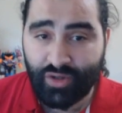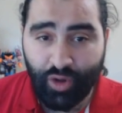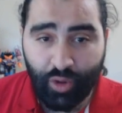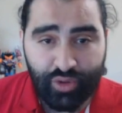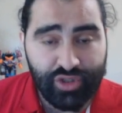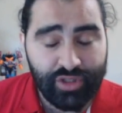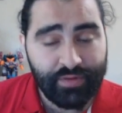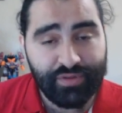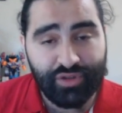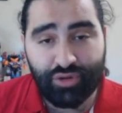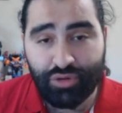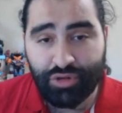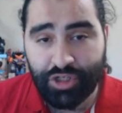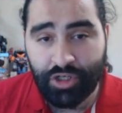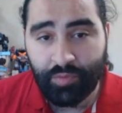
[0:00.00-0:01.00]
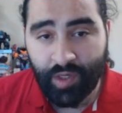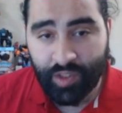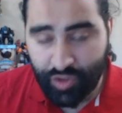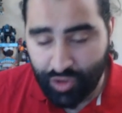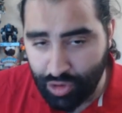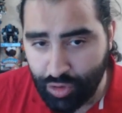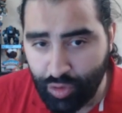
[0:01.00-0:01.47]
Ghost of
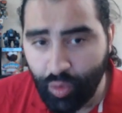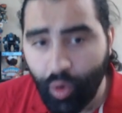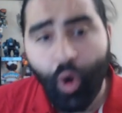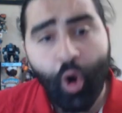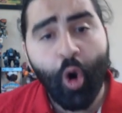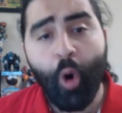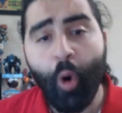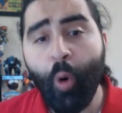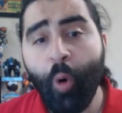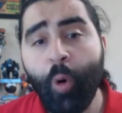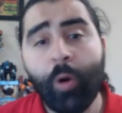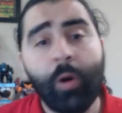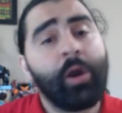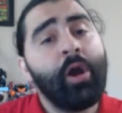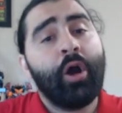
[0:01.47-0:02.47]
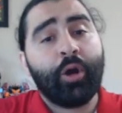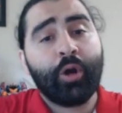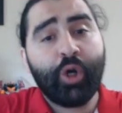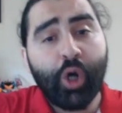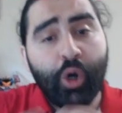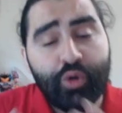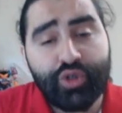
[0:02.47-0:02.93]
Tsushima 2 or
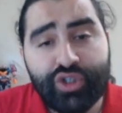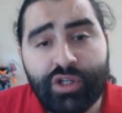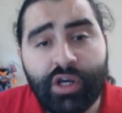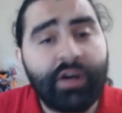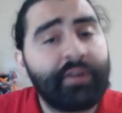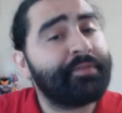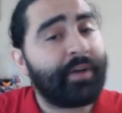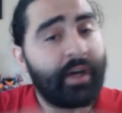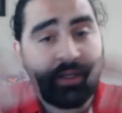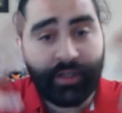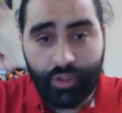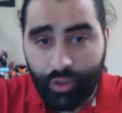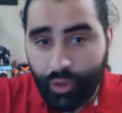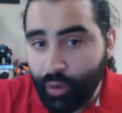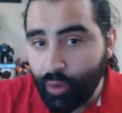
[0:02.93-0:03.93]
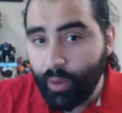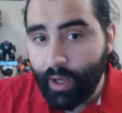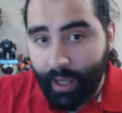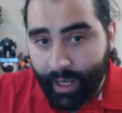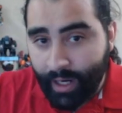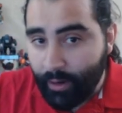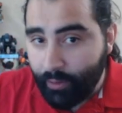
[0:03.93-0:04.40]
Ghost of a new
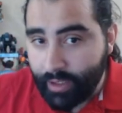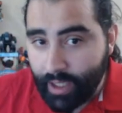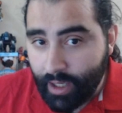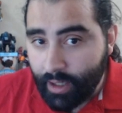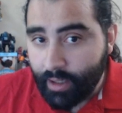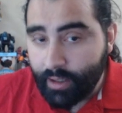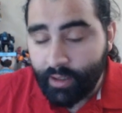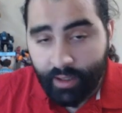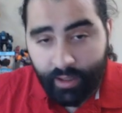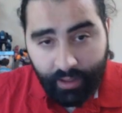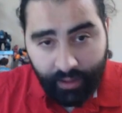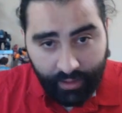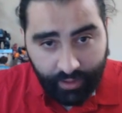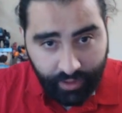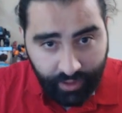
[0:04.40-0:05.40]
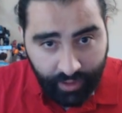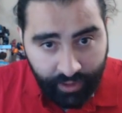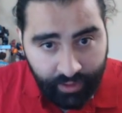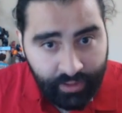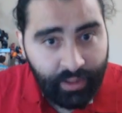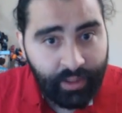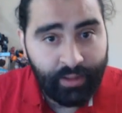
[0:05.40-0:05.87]
area
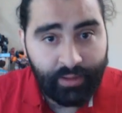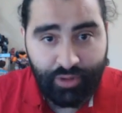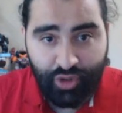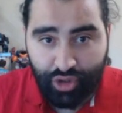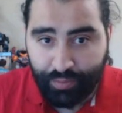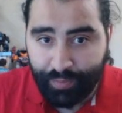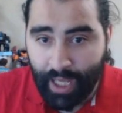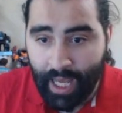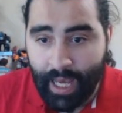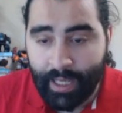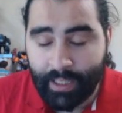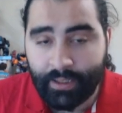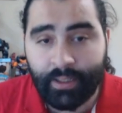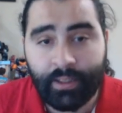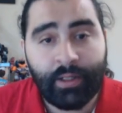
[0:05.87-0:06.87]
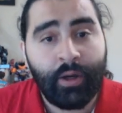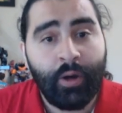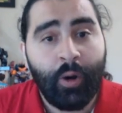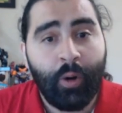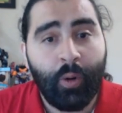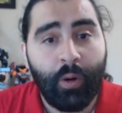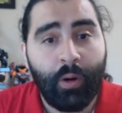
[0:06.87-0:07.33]
in Japan
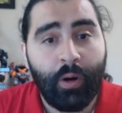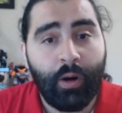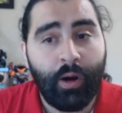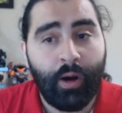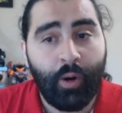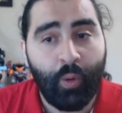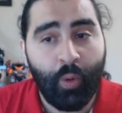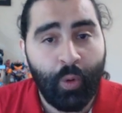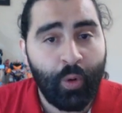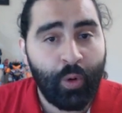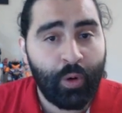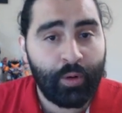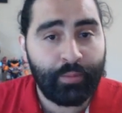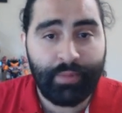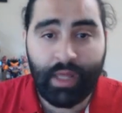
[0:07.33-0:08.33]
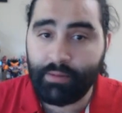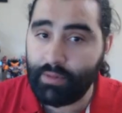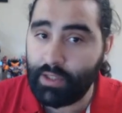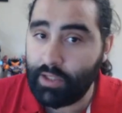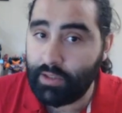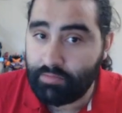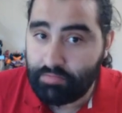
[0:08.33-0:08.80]
or
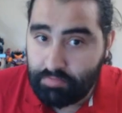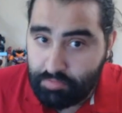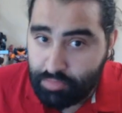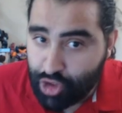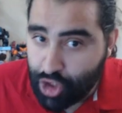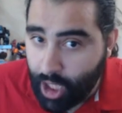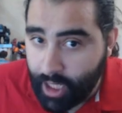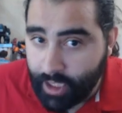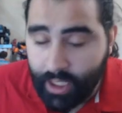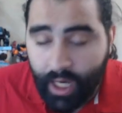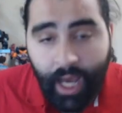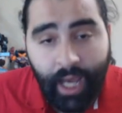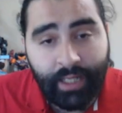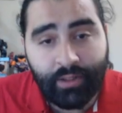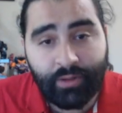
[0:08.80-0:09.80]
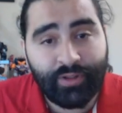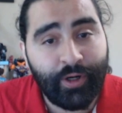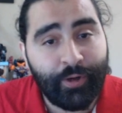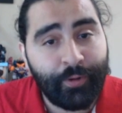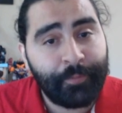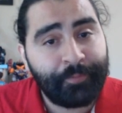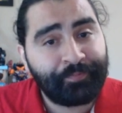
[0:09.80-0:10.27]
maybe China, I don't
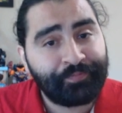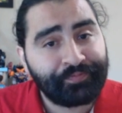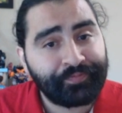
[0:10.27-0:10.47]
know.